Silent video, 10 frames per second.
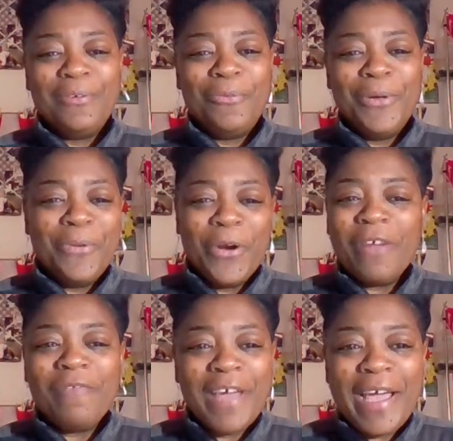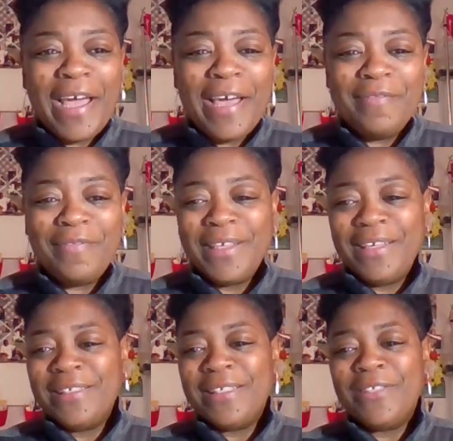We work 5,
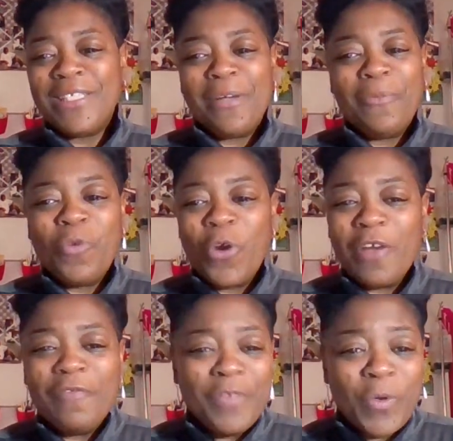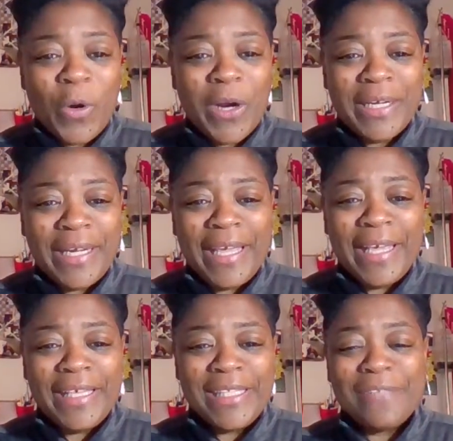some work 4
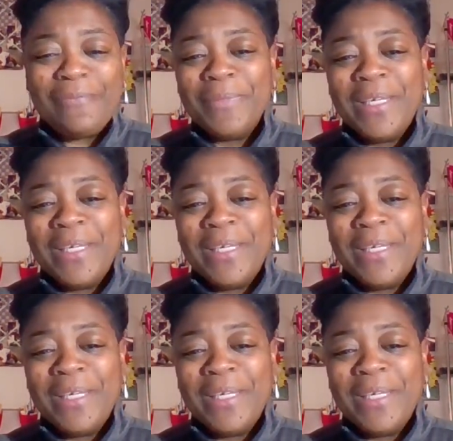days.